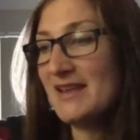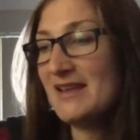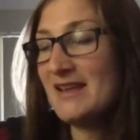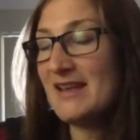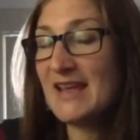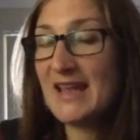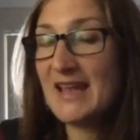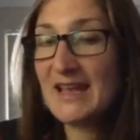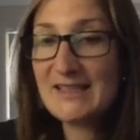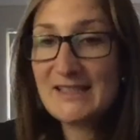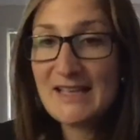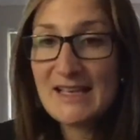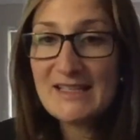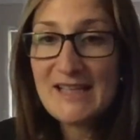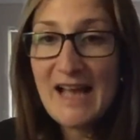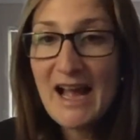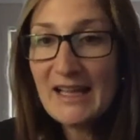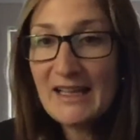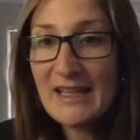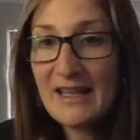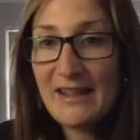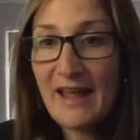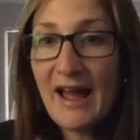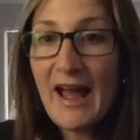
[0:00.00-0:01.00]
is
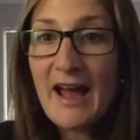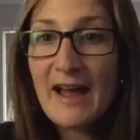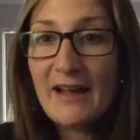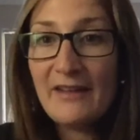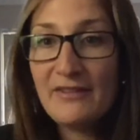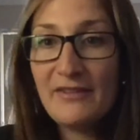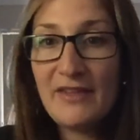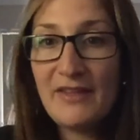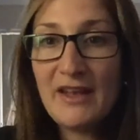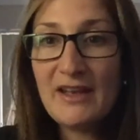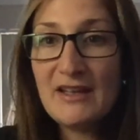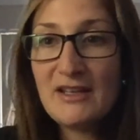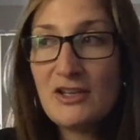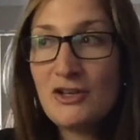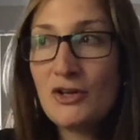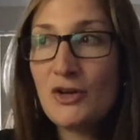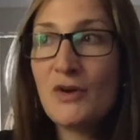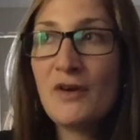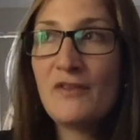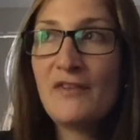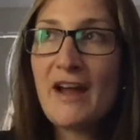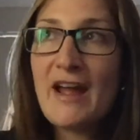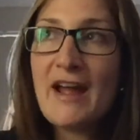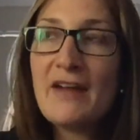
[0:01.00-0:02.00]
exactly that. That,
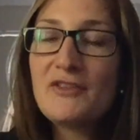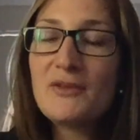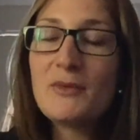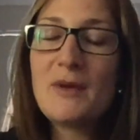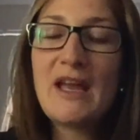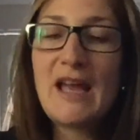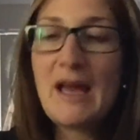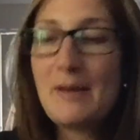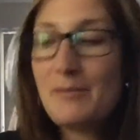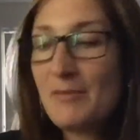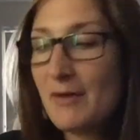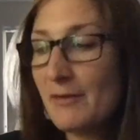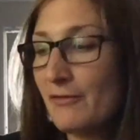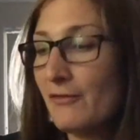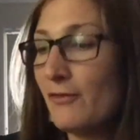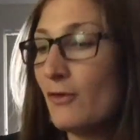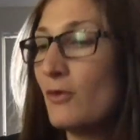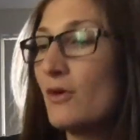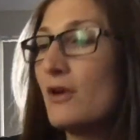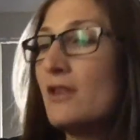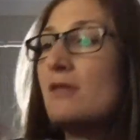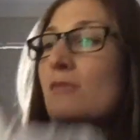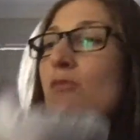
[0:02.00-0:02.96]
if I have to wake up at 4 in the